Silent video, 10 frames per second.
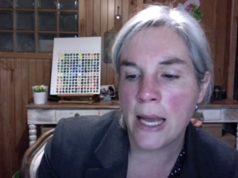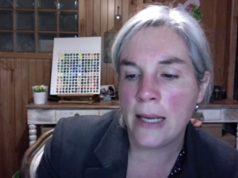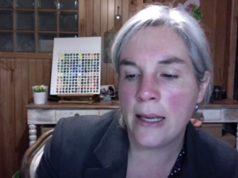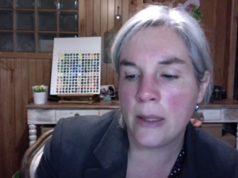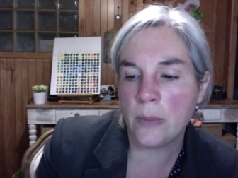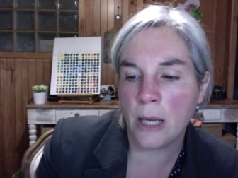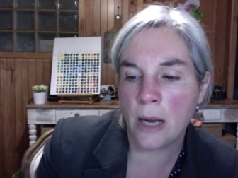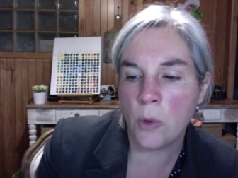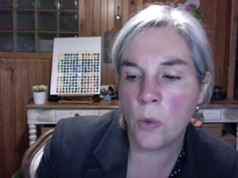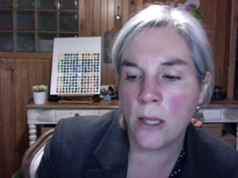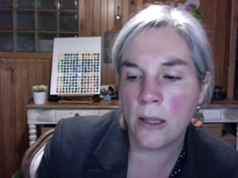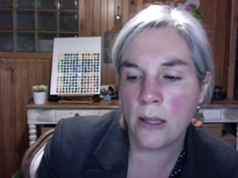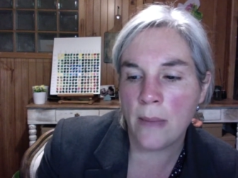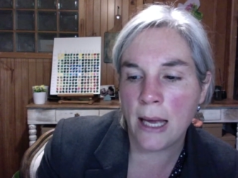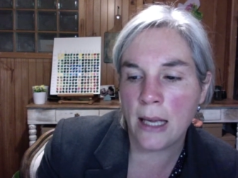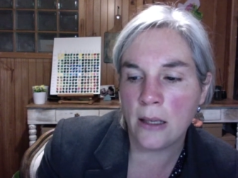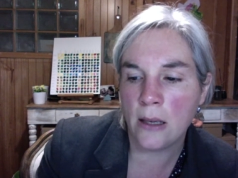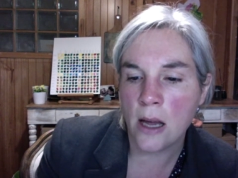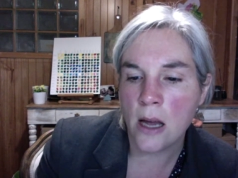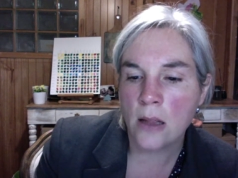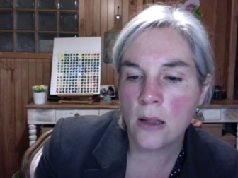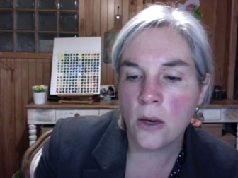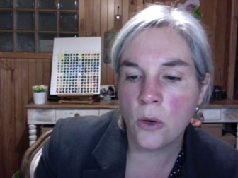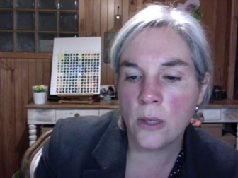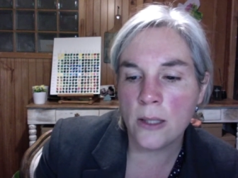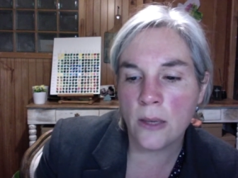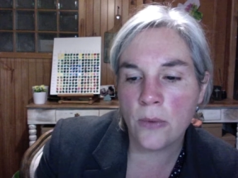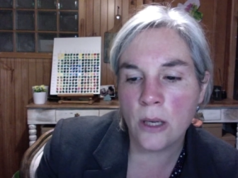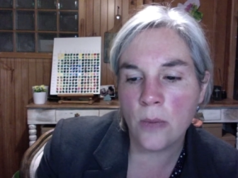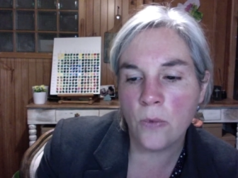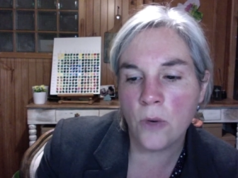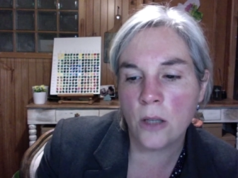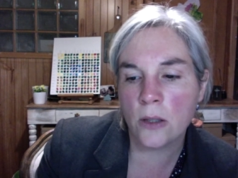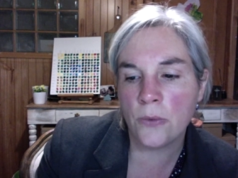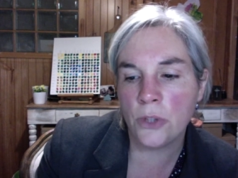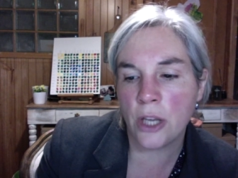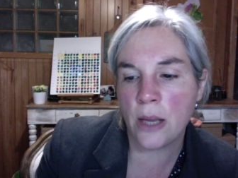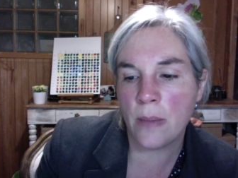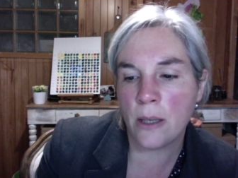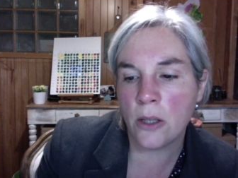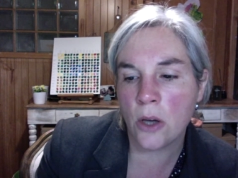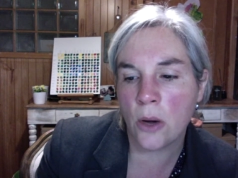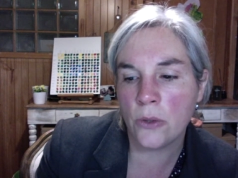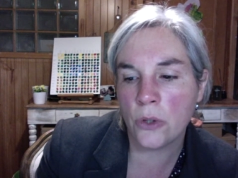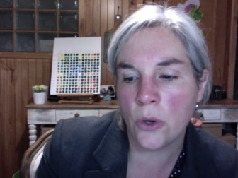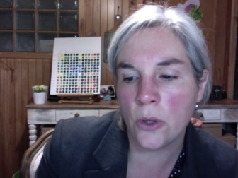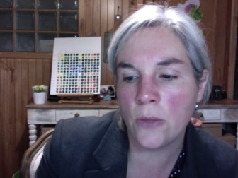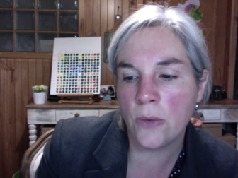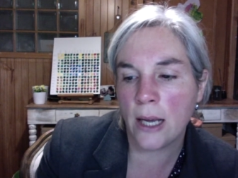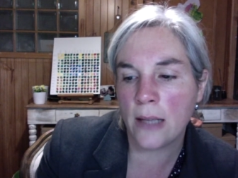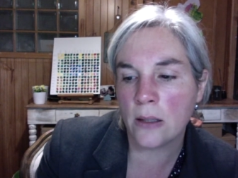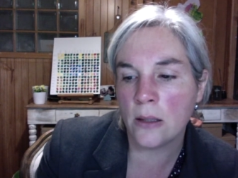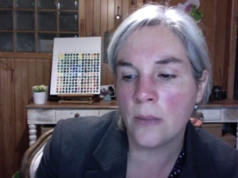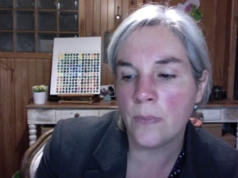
He has become a wealthy man. The Lord has given him flocks of sheep and goats, herds of cattle,